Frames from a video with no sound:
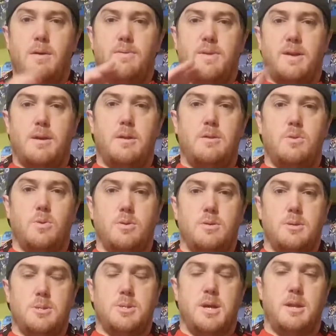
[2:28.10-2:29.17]
Thinking of
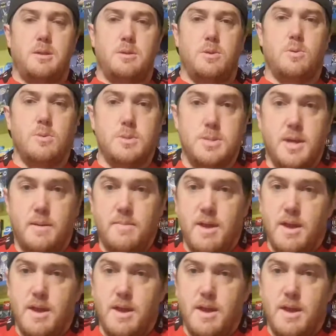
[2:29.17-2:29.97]
starting doing some